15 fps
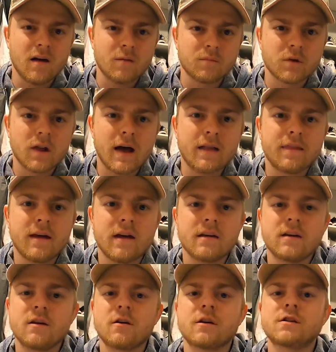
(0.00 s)
I'm glad that
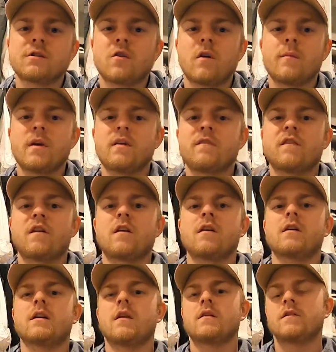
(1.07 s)
you could join me for
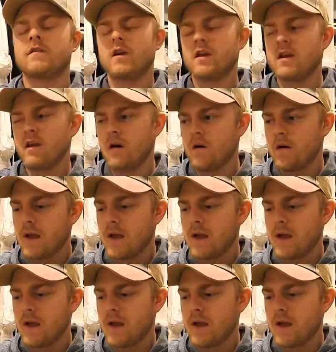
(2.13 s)
another video,